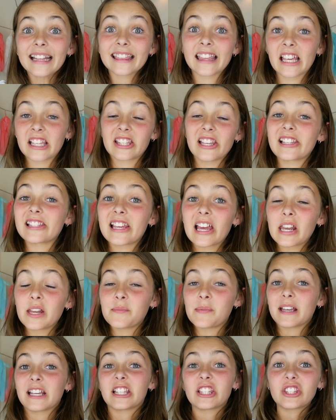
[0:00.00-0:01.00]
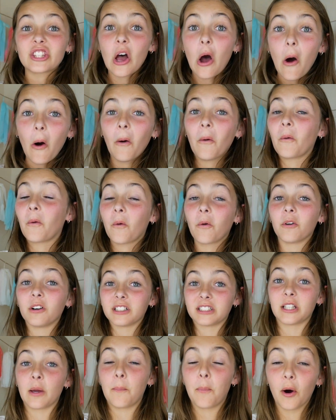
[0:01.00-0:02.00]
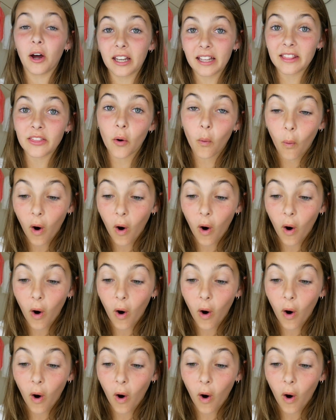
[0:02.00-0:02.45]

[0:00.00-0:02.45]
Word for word: This is gonna be so cool to put in the